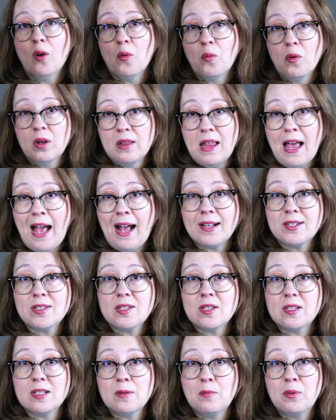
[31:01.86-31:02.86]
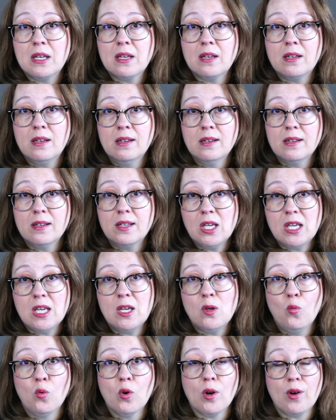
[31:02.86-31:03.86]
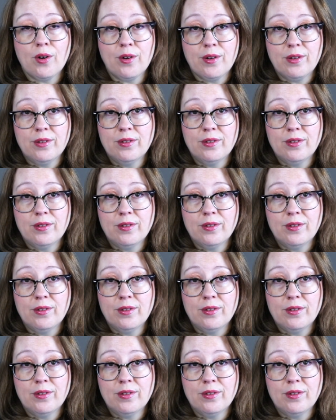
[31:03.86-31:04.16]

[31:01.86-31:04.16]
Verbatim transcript: Relax is the big key word